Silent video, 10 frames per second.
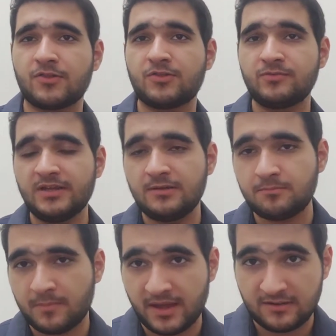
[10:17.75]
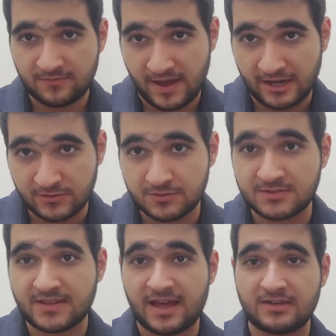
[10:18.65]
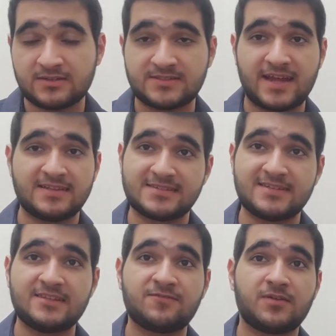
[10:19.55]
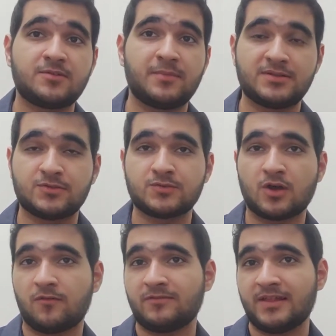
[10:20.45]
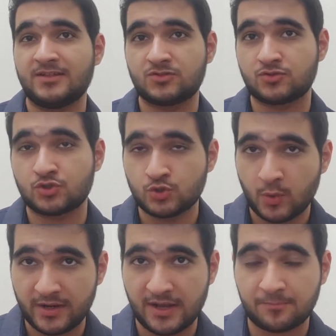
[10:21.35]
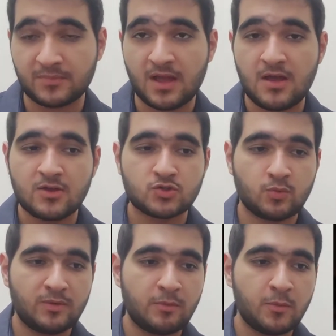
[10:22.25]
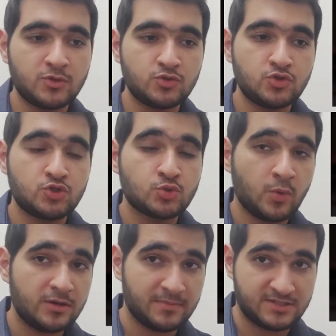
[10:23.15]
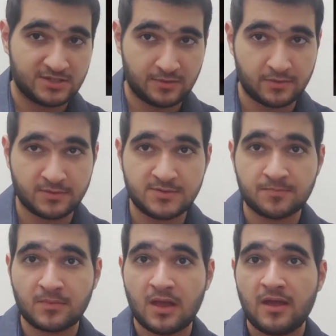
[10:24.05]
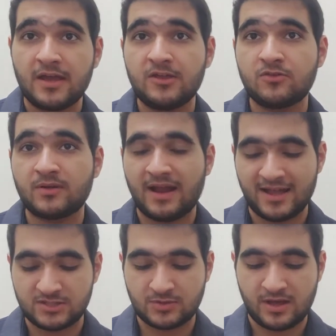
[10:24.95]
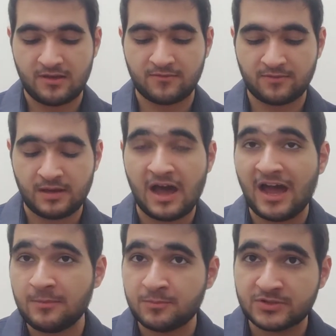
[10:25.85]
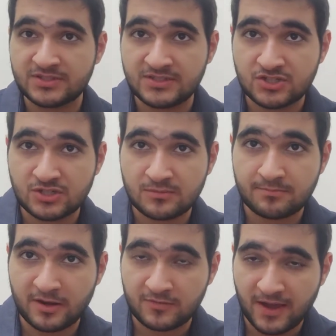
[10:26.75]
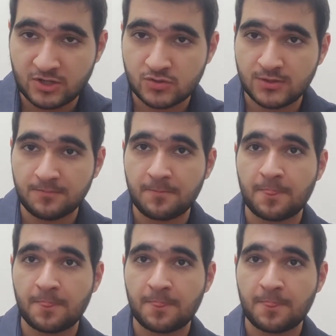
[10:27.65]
three main factors that stands in the fundamentals of laser joining. So when we want to join materials, either it has to have high precision manufacturing.